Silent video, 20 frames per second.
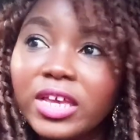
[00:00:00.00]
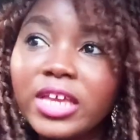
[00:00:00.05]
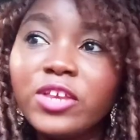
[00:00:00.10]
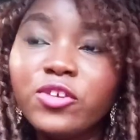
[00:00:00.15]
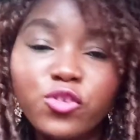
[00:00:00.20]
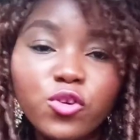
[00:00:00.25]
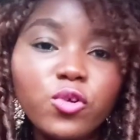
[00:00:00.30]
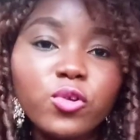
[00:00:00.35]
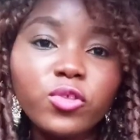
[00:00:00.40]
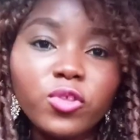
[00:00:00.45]

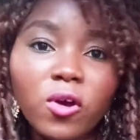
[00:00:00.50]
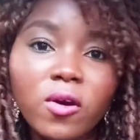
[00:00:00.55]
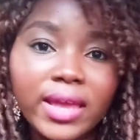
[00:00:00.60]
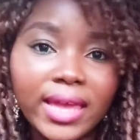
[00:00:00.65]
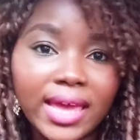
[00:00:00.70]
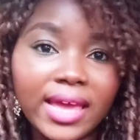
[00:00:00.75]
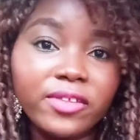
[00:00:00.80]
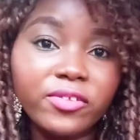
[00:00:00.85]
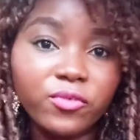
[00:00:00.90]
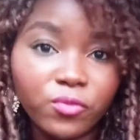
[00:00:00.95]
You don't
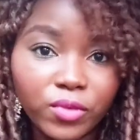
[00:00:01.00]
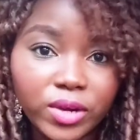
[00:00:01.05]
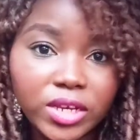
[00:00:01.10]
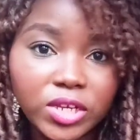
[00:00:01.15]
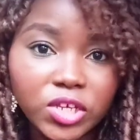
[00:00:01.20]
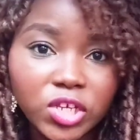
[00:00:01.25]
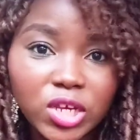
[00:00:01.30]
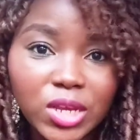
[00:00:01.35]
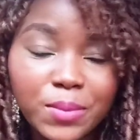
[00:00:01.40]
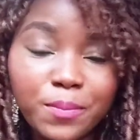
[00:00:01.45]
get
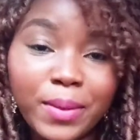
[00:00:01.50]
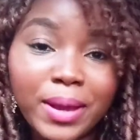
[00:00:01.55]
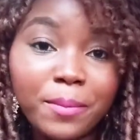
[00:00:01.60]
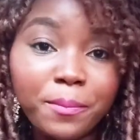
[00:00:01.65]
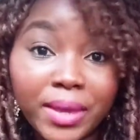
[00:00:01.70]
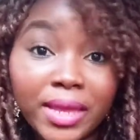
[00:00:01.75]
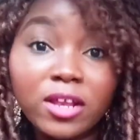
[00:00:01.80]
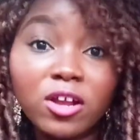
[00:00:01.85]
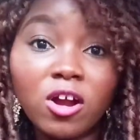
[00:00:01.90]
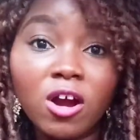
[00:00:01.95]
rich by
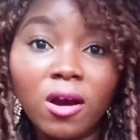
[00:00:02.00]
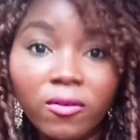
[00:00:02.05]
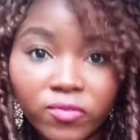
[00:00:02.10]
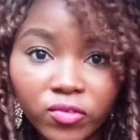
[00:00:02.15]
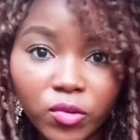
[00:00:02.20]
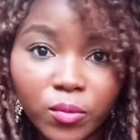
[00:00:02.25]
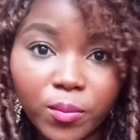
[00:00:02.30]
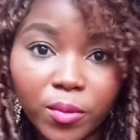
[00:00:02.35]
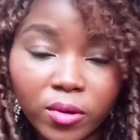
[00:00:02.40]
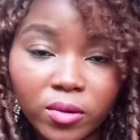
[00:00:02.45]
being
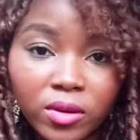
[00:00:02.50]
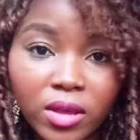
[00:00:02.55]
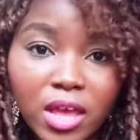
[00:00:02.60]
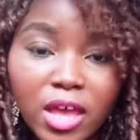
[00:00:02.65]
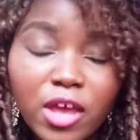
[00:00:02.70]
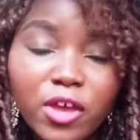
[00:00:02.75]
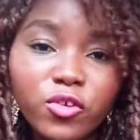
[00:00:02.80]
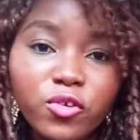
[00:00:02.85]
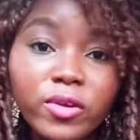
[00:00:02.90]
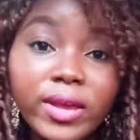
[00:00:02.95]
comfortable.
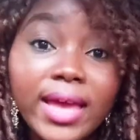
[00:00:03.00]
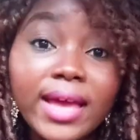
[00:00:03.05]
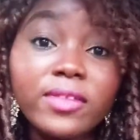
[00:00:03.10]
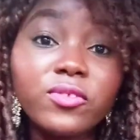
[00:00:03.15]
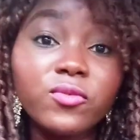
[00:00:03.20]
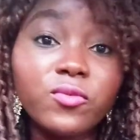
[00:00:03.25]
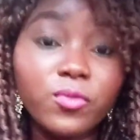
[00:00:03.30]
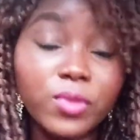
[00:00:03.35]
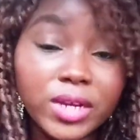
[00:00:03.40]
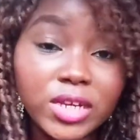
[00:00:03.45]
You
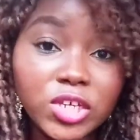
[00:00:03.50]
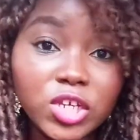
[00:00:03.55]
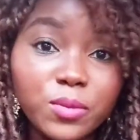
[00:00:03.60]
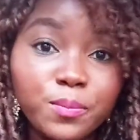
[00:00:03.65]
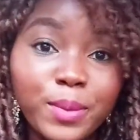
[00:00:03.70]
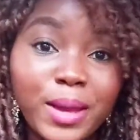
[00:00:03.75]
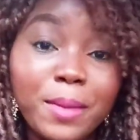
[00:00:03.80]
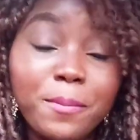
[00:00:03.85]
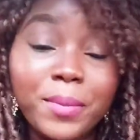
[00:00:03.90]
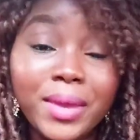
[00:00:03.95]
get rich
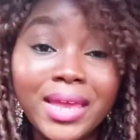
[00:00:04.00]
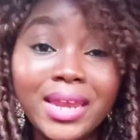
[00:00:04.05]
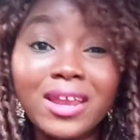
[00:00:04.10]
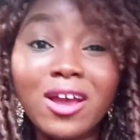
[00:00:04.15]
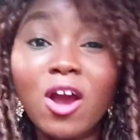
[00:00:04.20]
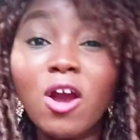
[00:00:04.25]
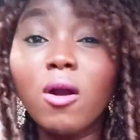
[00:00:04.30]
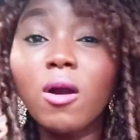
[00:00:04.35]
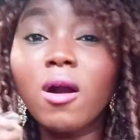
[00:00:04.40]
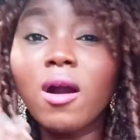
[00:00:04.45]
by being
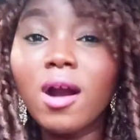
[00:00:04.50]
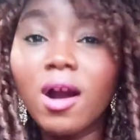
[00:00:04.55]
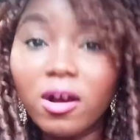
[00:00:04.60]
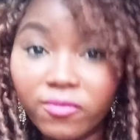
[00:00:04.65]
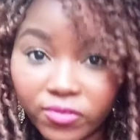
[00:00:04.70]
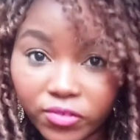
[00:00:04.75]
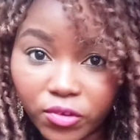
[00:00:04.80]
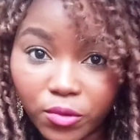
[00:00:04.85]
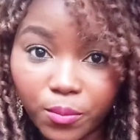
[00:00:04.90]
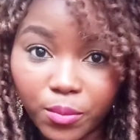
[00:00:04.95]

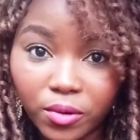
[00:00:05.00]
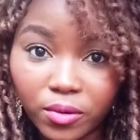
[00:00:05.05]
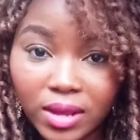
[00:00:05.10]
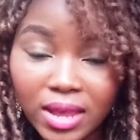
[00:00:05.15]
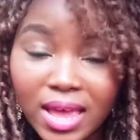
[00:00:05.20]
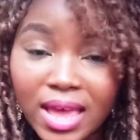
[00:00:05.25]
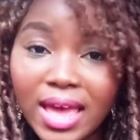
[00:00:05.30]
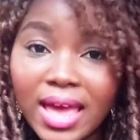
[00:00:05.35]
uncomfortable.